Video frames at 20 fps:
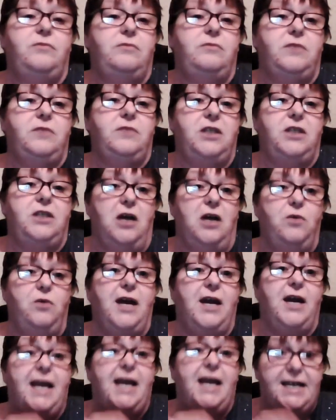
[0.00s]
you know,
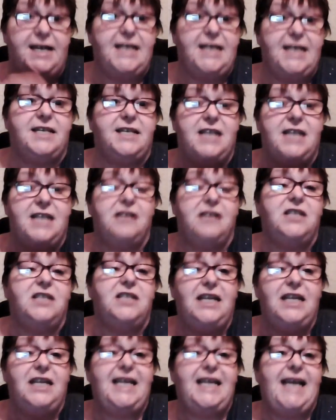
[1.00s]
it did tend to
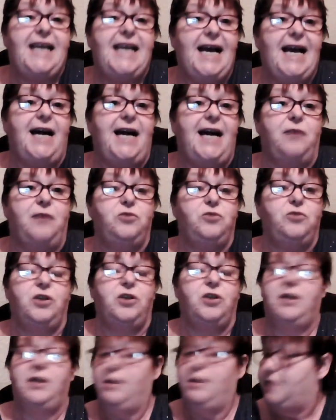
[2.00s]
leak out.
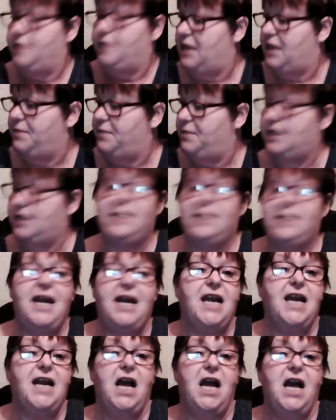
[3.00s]
Same as I
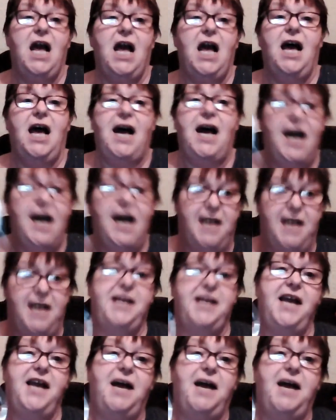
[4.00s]
say,
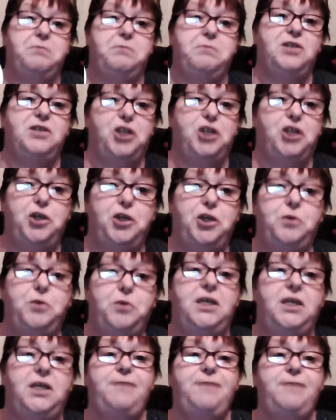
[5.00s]
I
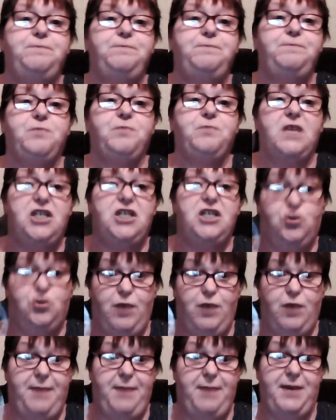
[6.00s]
absolutely
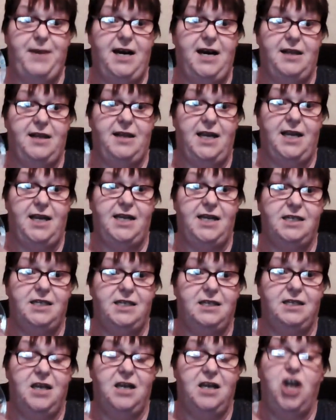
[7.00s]
swear by
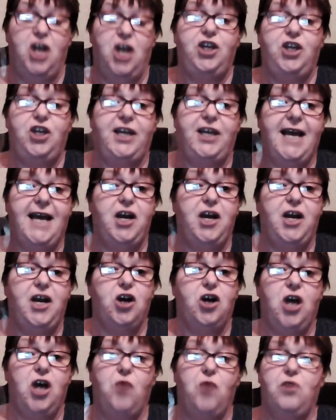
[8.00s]
these. You
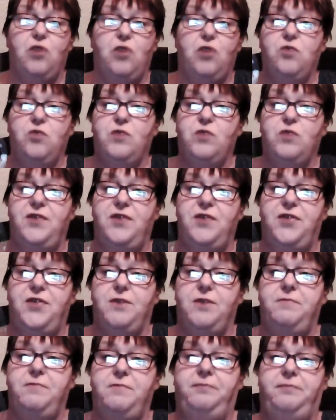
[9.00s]
cannot go wrong with
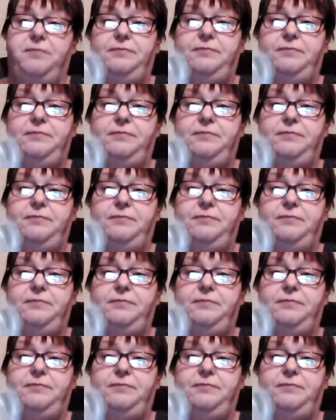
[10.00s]
them.